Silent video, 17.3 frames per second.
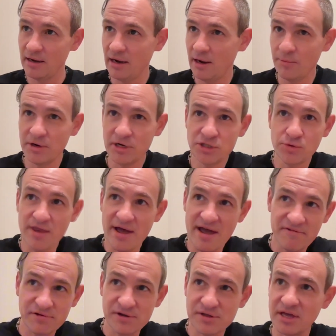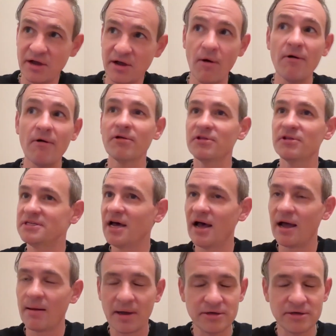I want to do everything all the time.